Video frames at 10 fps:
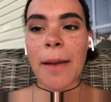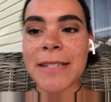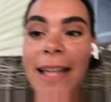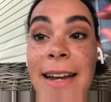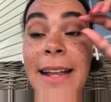I'm
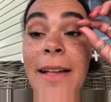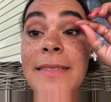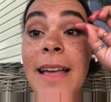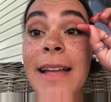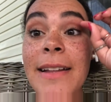just editing
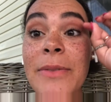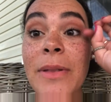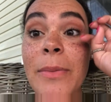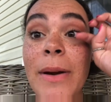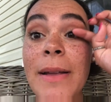outside. It's
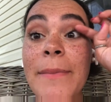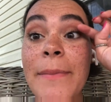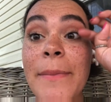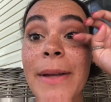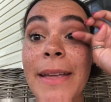really pretty.
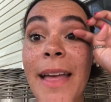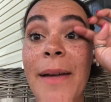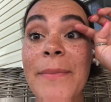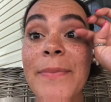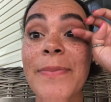But yeah.
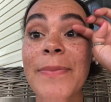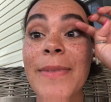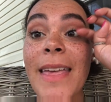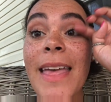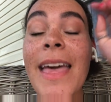
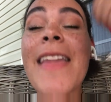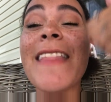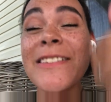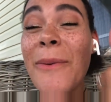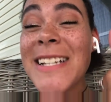
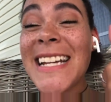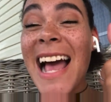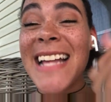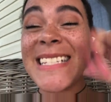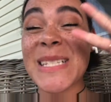Thanks for watching,
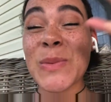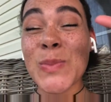guys.